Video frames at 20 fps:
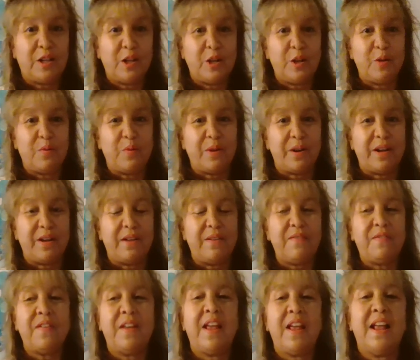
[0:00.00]

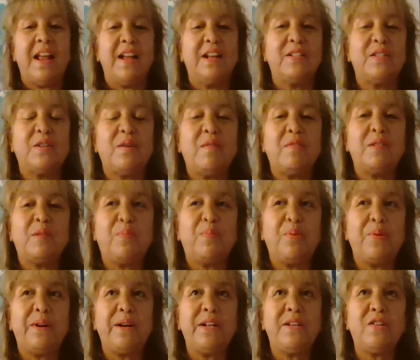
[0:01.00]
lucrative. So as
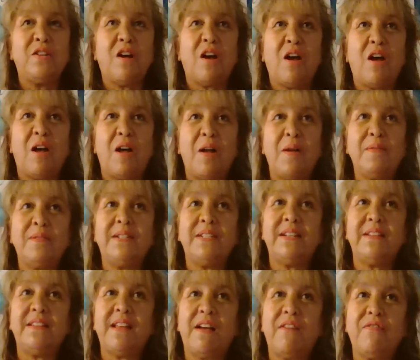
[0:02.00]
pre-law,
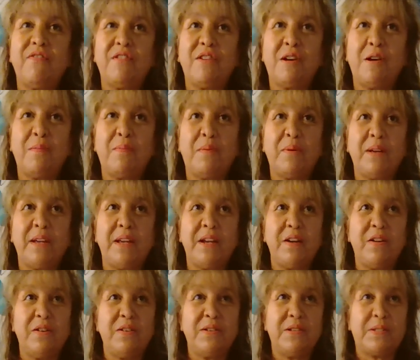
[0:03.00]
did that for a couple
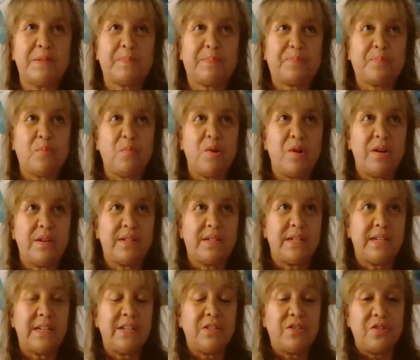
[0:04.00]
years,
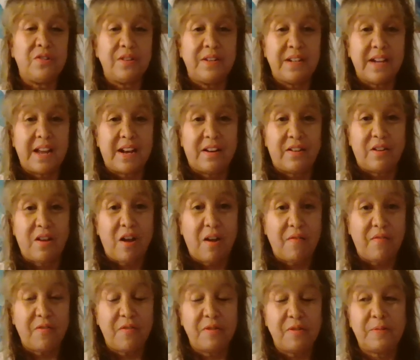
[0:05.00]
interned at a
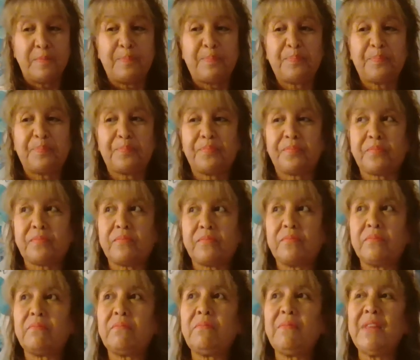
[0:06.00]
law firm,
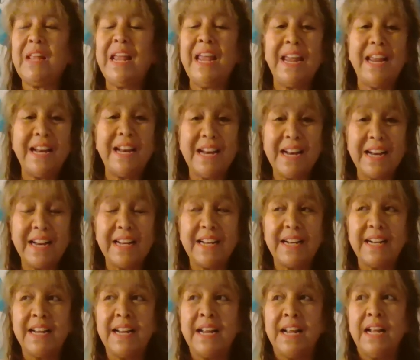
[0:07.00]
hated
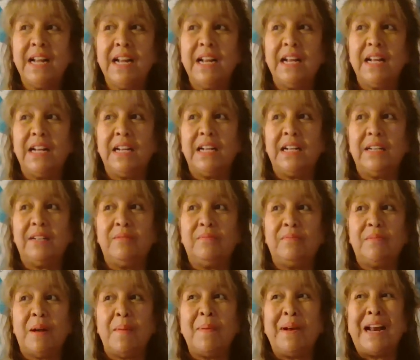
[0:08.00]
it. I
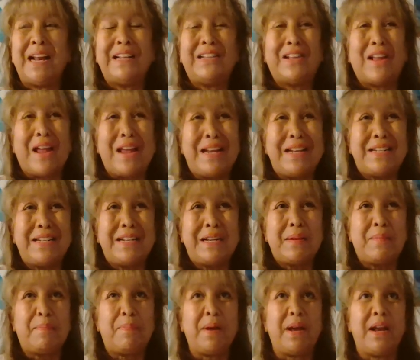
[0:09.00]
liked
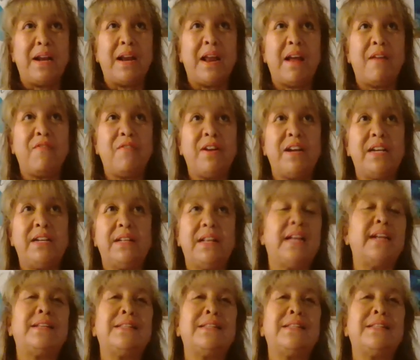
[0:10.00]
it, but every